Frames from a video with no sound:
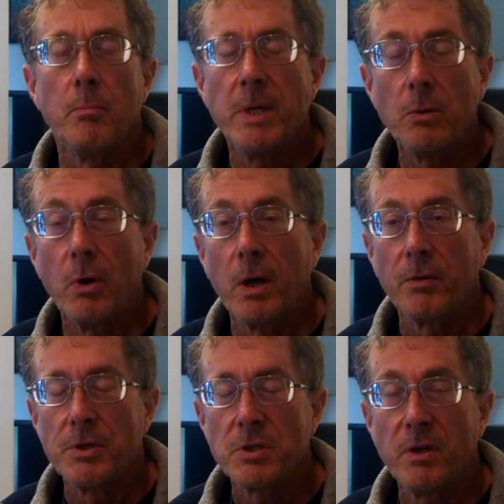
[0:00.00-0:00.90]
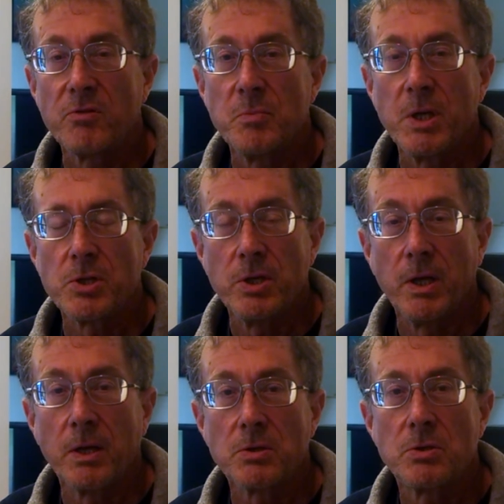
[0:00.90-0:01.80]
Meanwhile, this gives me a
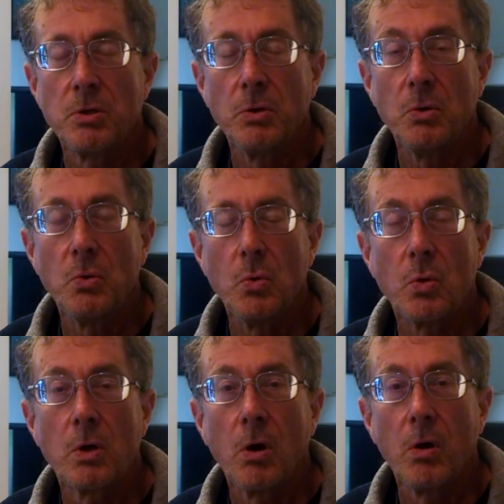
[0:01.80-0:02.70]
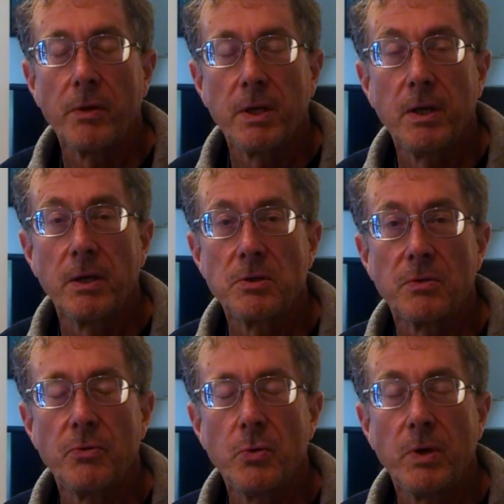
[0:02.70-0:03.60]
chance to call the
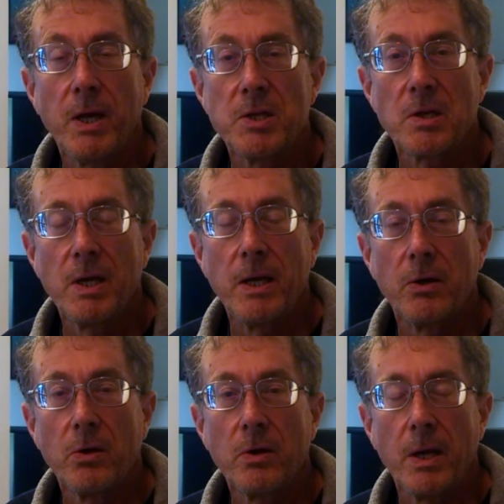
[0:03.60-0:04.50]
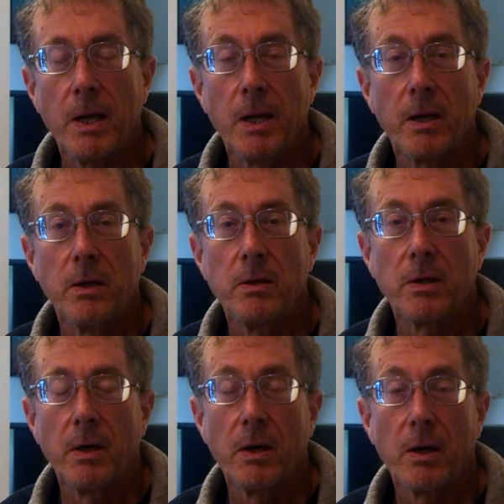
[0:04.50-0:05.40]
kids a few days later and
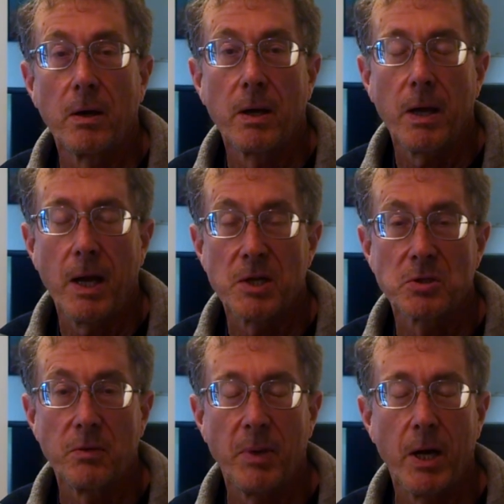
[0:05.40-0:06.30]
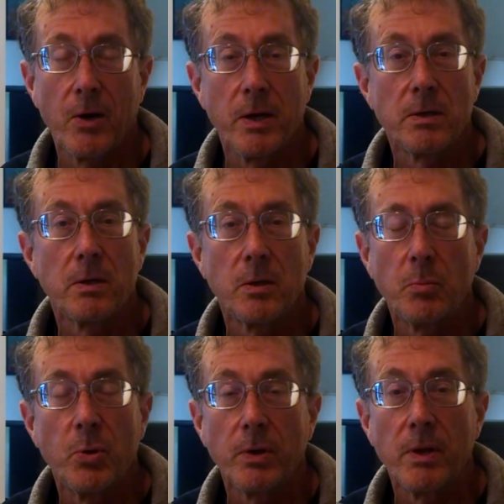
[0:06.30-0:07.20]
ask the parent to
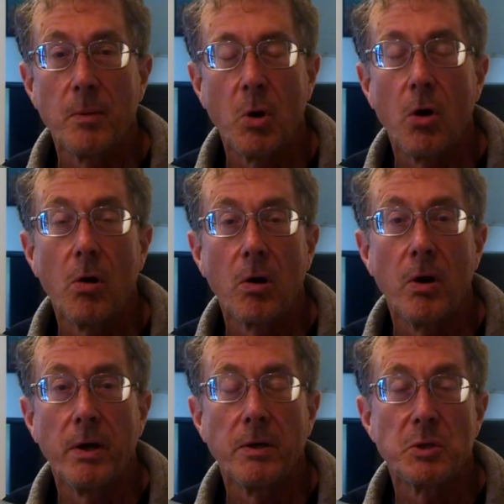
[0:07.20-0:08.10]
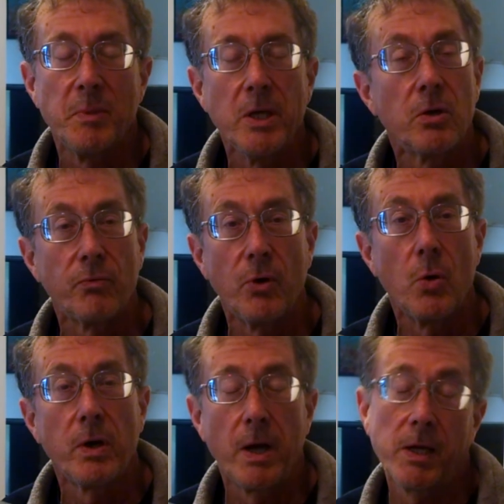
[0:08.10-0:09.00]
put them all on
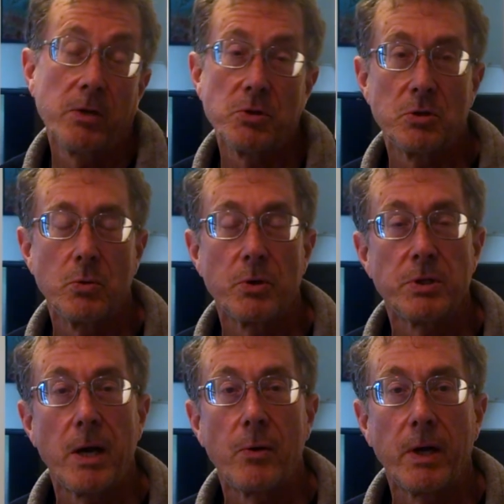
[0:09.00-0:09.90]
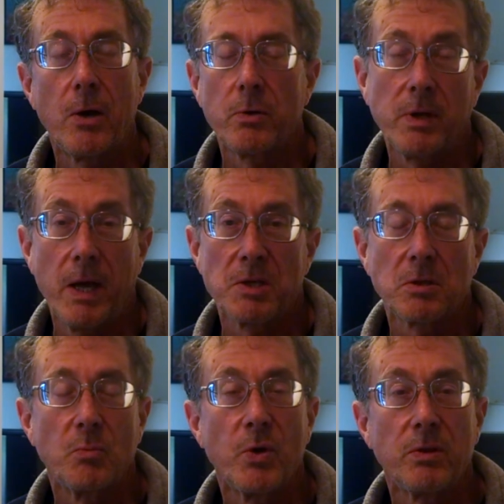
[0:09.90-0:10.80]
speakerphone, and I can just do a shout out,
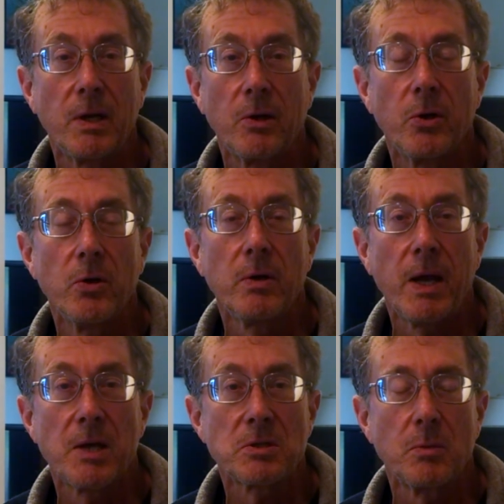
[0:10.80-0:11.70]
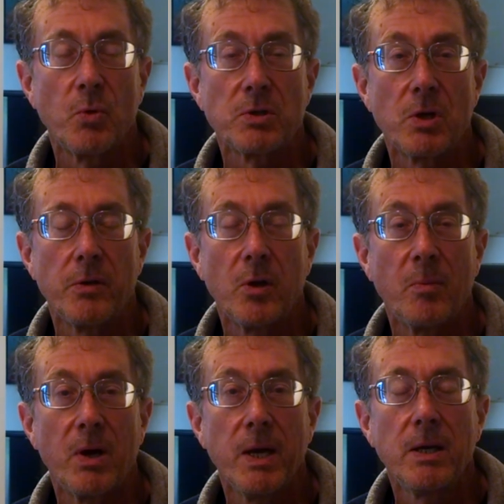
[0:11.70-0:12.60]
ask them what they learned, ask them what's on their
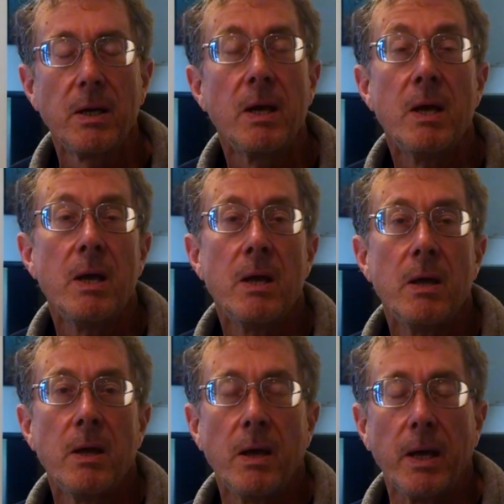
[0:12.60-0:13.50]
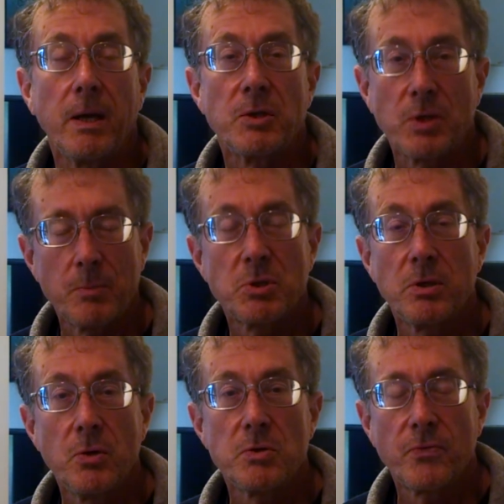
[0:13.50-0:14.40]
mind, and it
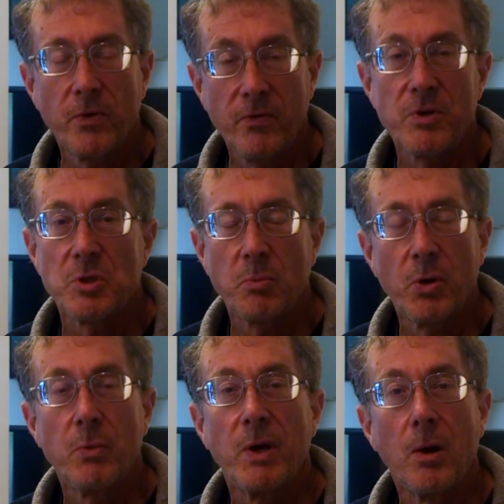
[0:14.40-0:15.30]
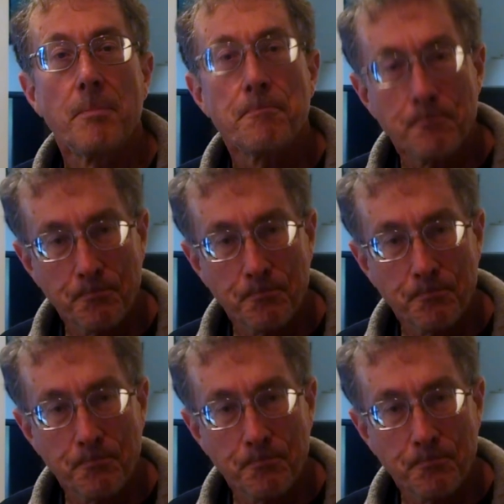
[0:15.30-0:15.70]
substitutes for a visit pretty well.